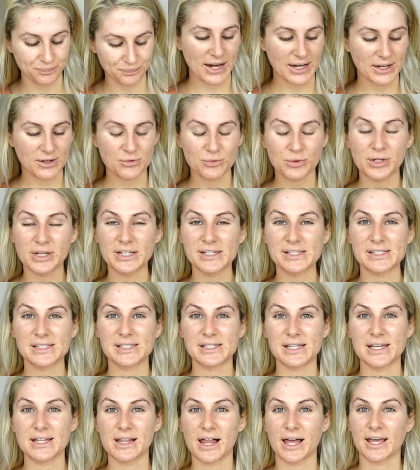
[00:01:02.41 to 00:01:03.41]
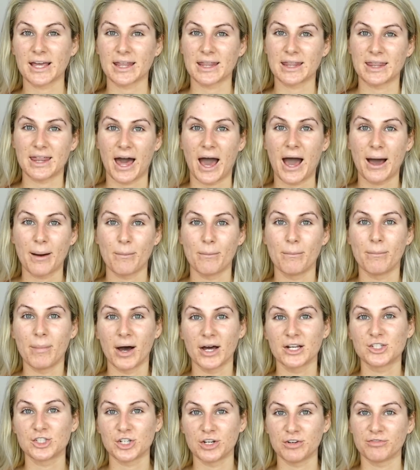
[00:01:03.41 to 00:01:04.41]
I didn't really see like that
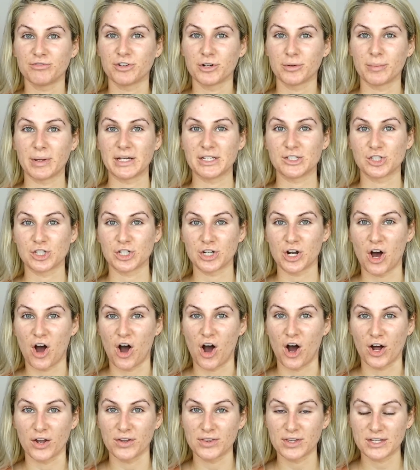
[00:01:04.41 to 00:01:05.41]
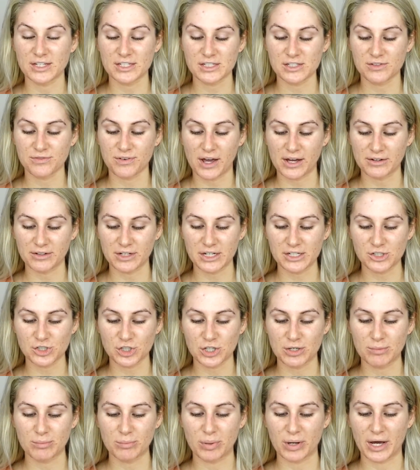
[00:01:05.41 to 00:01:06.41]
much information on this
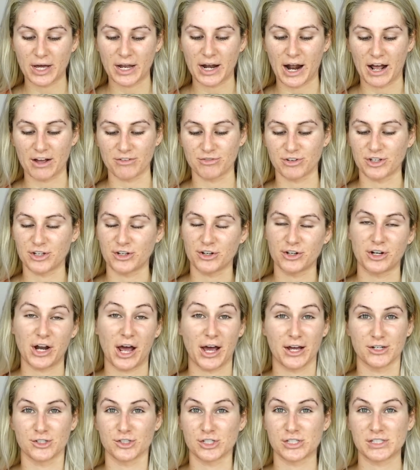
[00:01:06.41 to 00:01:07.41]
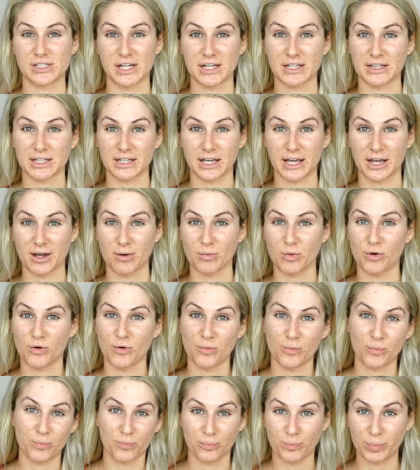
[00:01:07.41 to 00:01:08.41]
foundation, but I figured I'd just take the
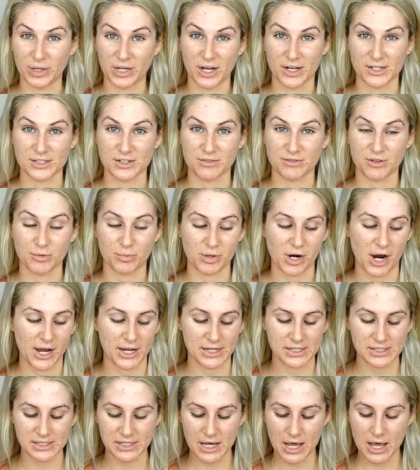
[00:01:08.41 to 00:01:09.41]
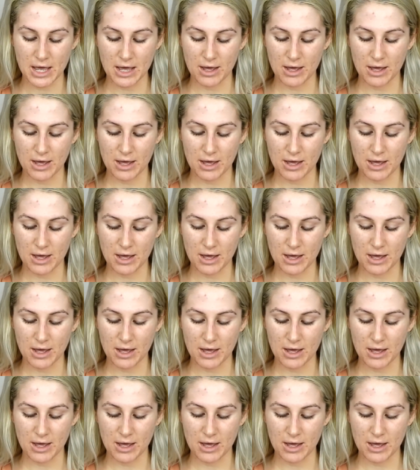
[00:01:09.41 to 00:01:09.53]
gamble because of the price.